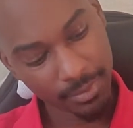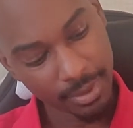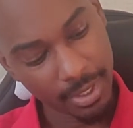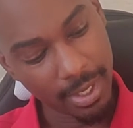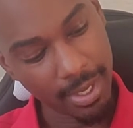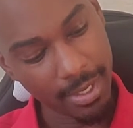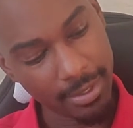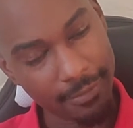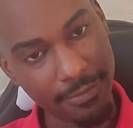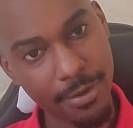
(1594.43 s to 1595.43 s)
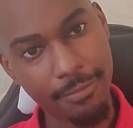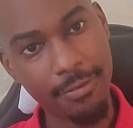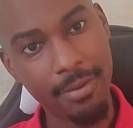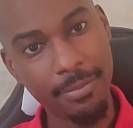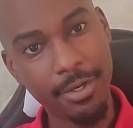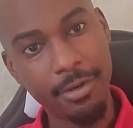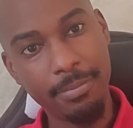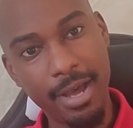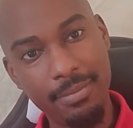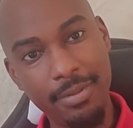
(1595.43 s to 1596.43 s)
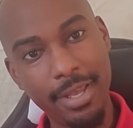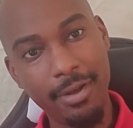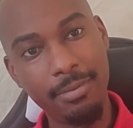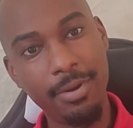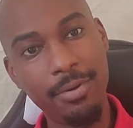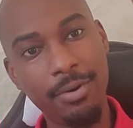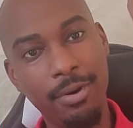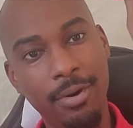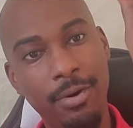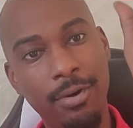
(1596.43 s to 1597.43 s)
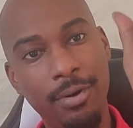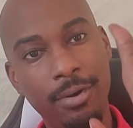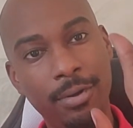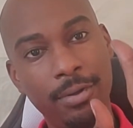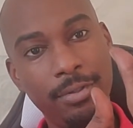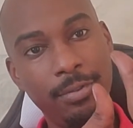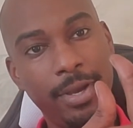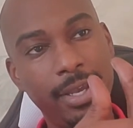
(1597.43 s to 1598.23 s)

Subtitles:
And so from your bottom of the elbow all the way